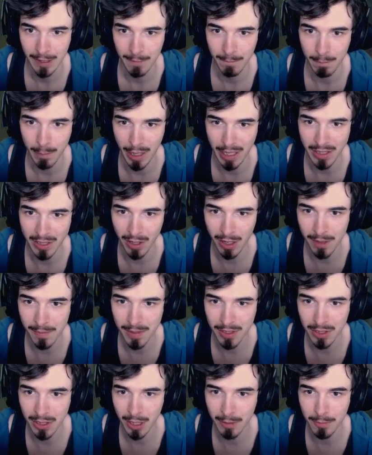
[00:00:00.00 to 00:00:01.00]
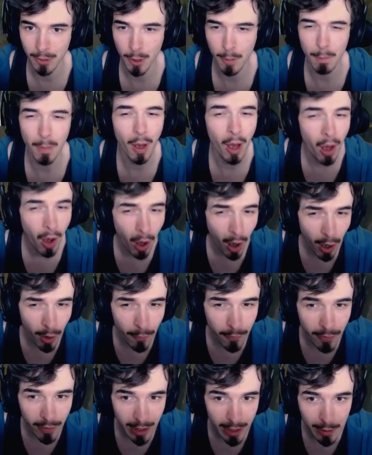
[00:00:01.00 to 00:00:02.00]
But he times his W
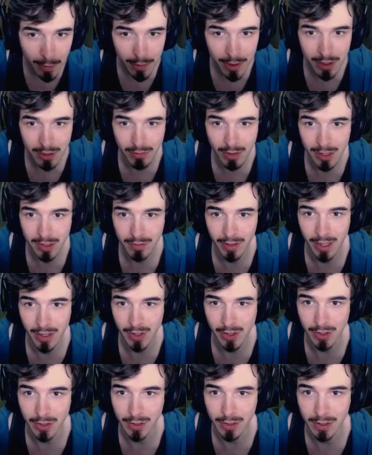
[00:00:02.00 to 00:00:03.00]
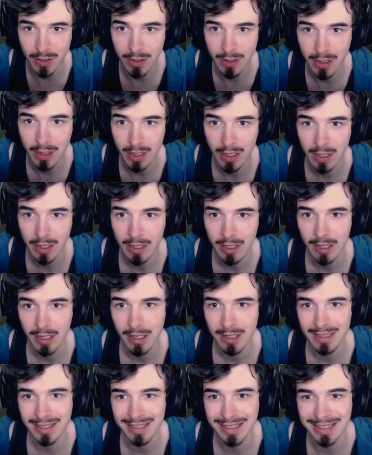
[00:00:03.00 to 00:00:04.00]
perfectly with his resurrection.
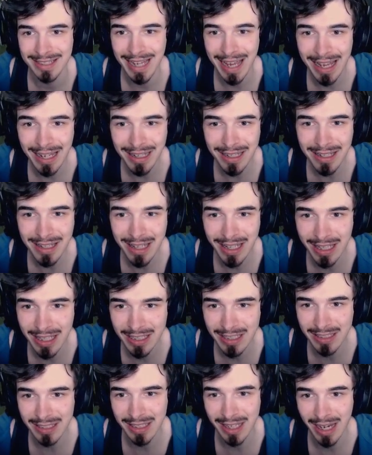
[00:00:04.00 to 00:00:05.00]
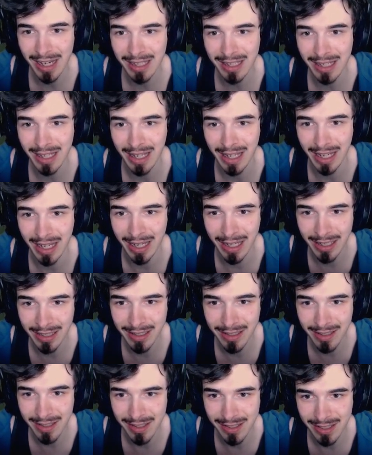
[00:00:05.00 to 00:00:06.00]
Sadly, he's standing
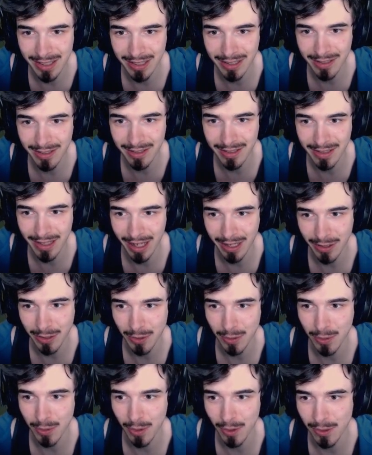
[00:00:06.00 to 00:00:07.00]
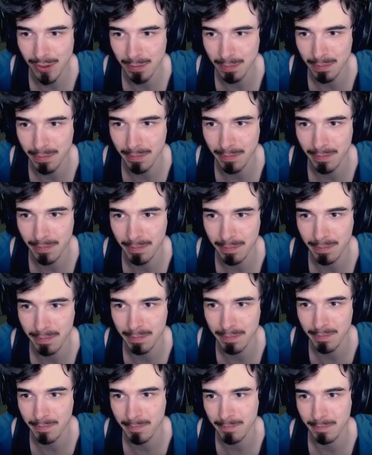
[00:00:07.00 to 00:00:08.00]
in Zillion and that Q goes
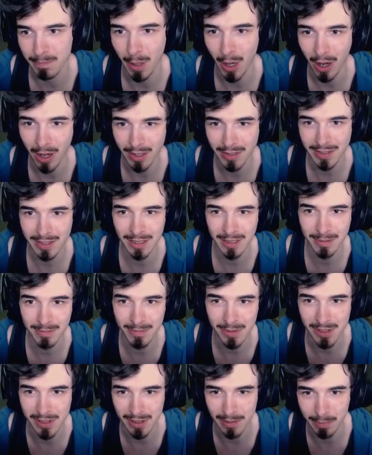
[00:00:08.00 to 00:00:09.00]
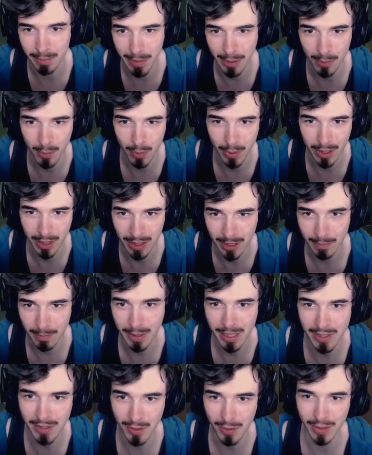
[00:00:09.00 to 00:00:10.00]
past him, which is a bit weird.
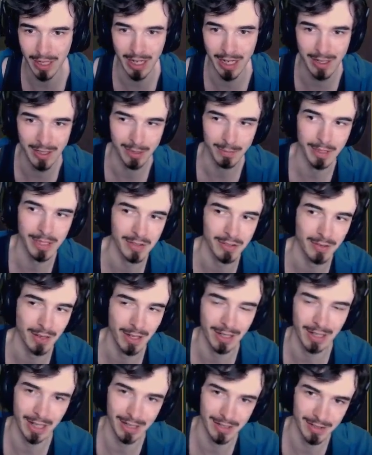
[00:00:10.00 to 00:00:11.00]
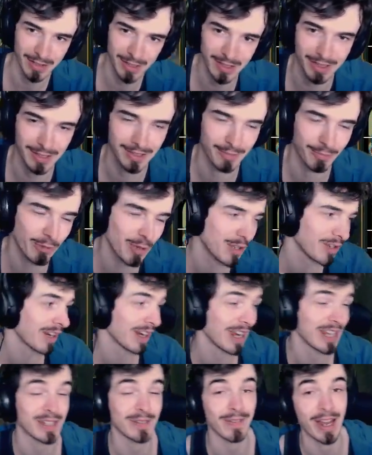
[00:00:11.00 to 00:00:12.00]
But it's okay because Blitzcrank
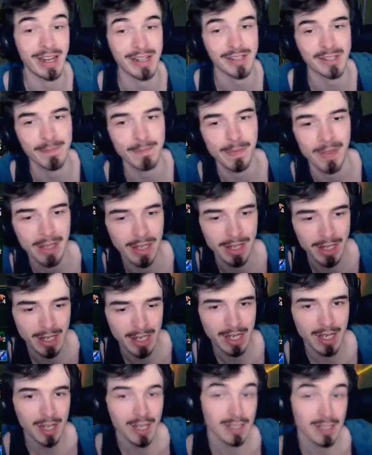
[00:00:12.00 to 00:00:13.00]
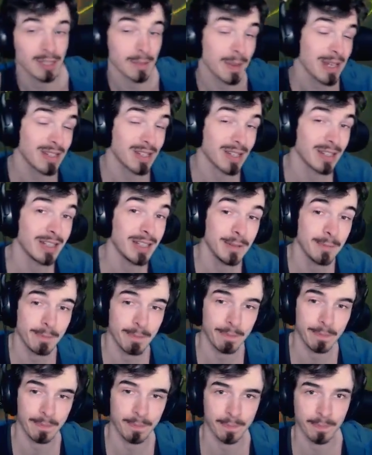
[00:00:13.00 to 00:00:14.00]
has splash. So basically,
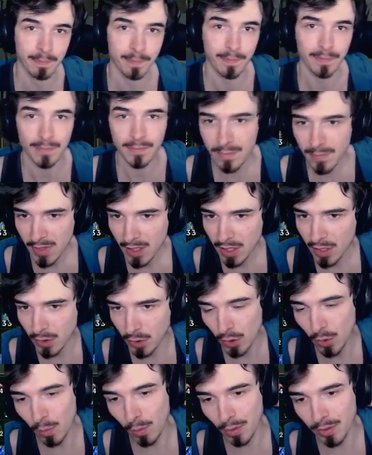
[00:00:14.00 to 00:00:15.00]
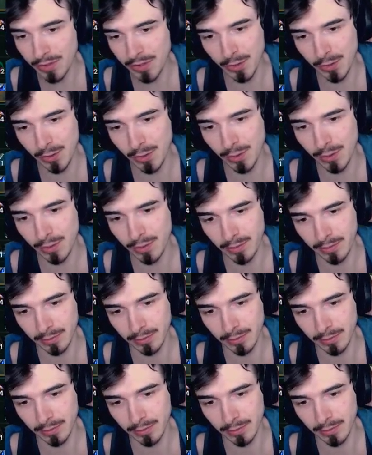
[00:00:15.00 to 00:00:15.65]
you want to